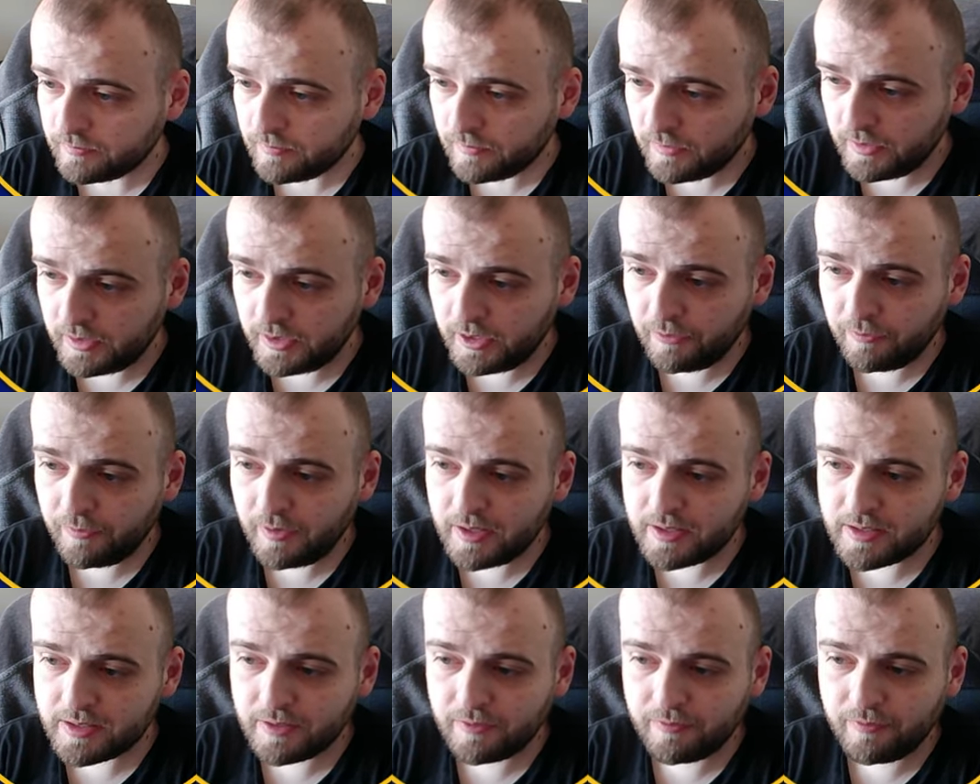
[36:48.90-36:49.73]

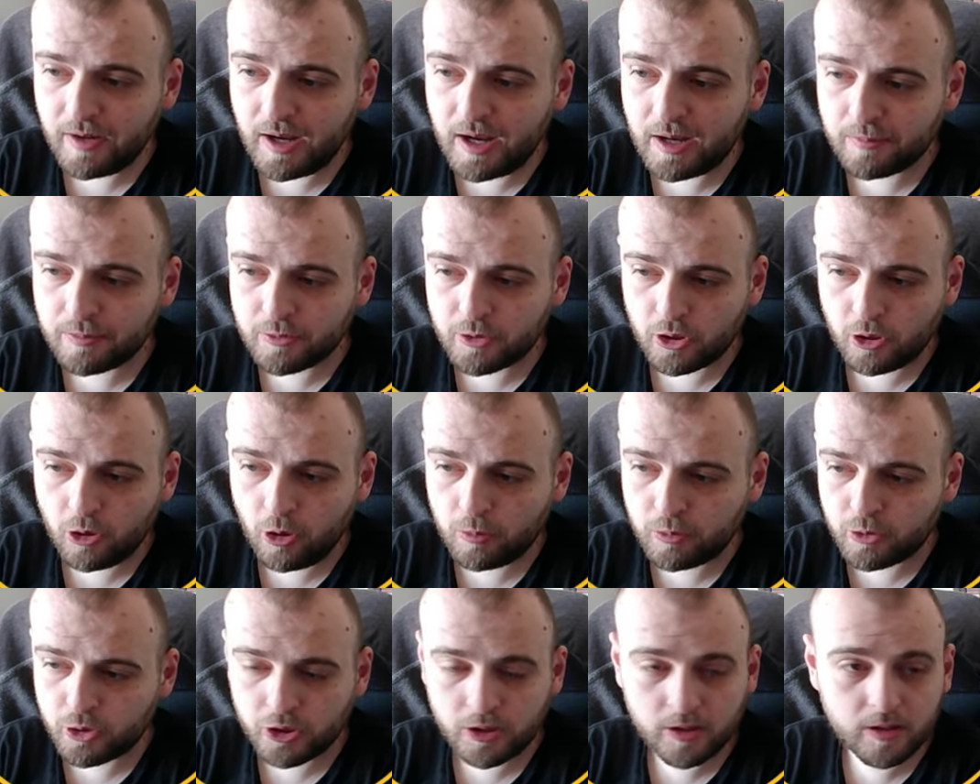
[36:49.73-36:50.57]
Defensive
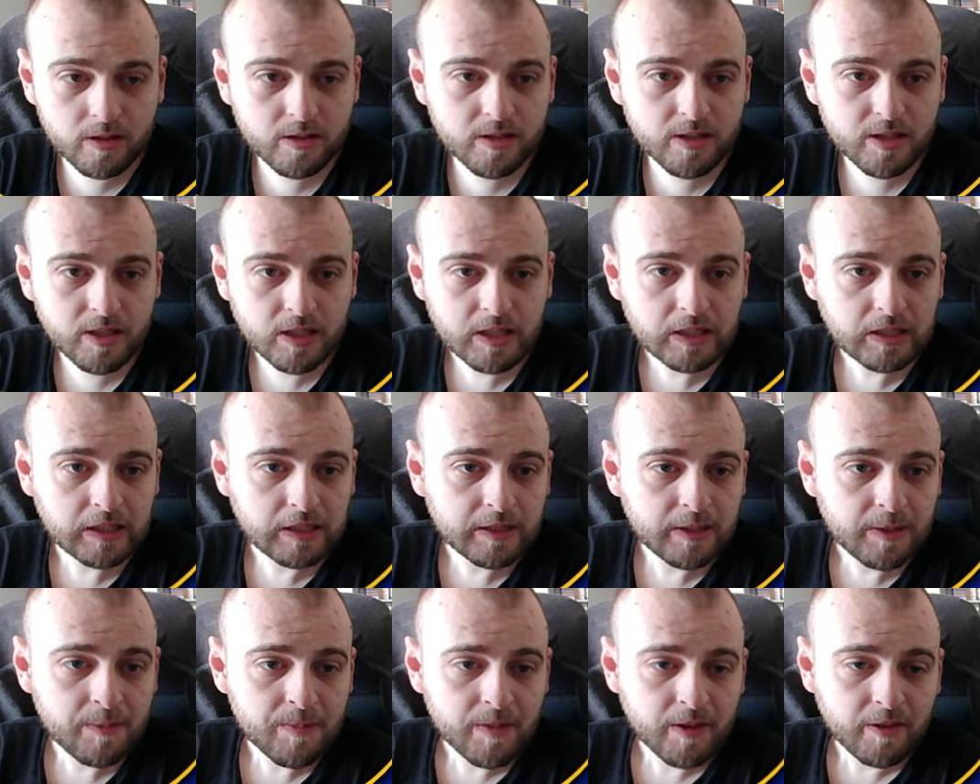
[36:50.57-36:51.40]
options,
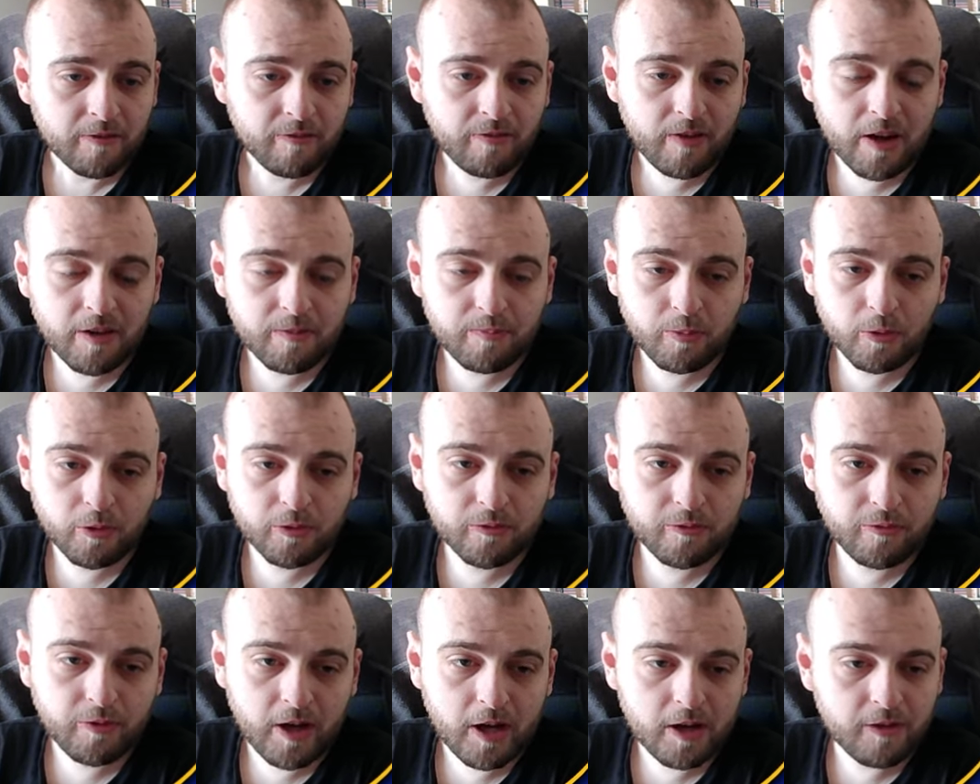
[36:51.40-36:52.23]

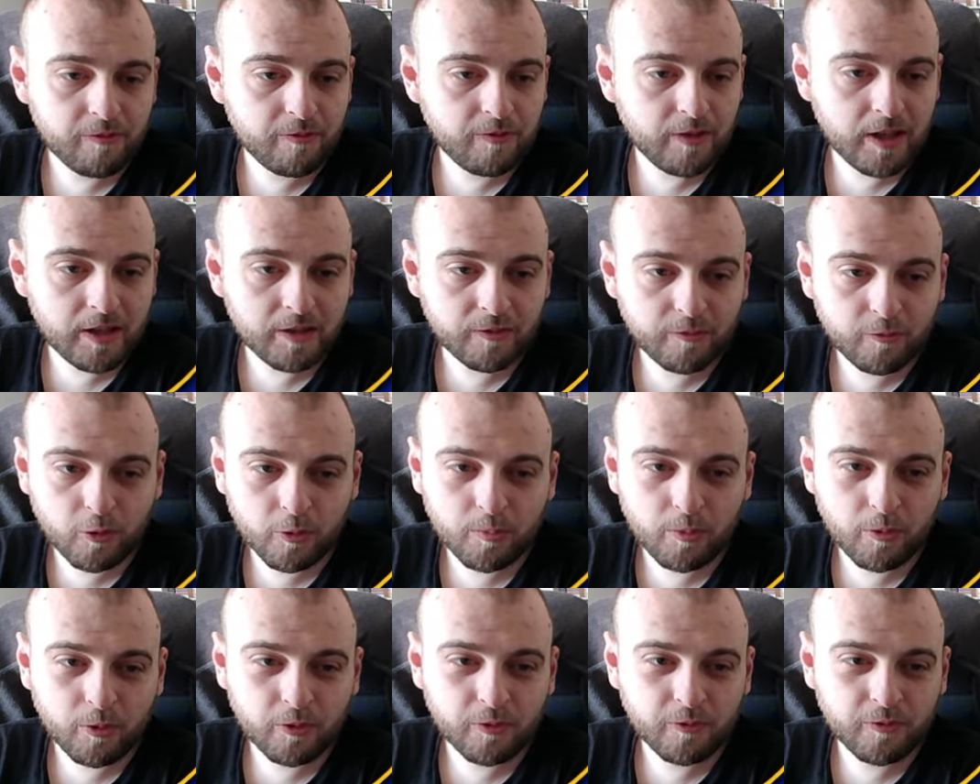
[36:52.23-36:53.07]
5.5 and
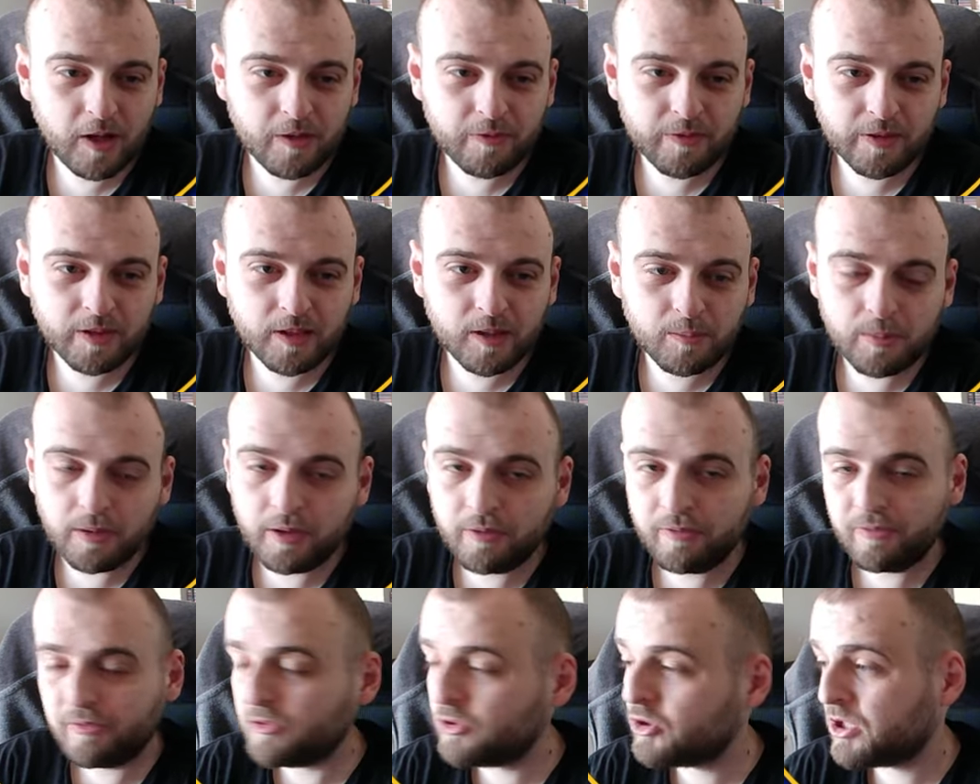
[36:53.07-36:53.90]
4.5 and
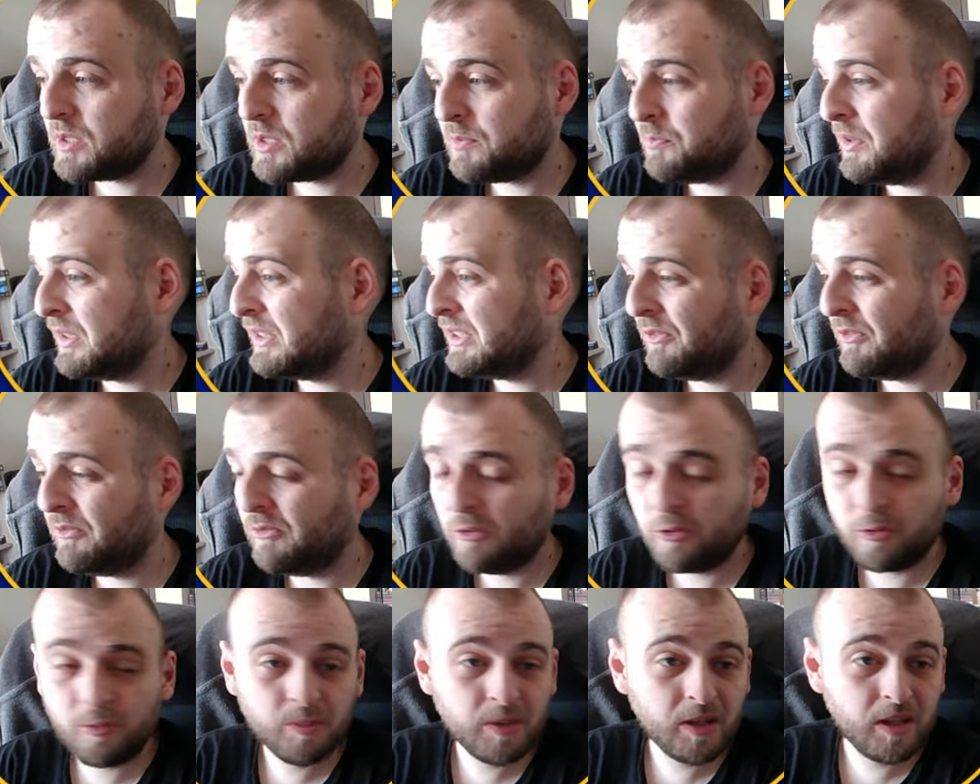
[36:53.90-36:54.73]
above, just pick the
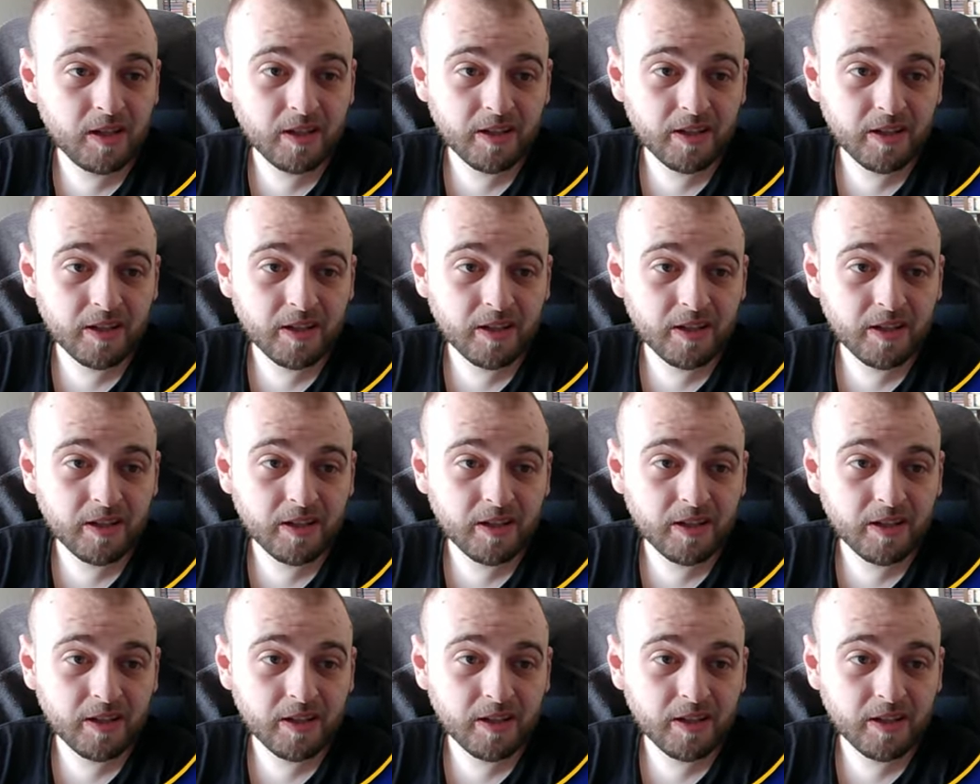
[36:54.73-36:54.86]
4 million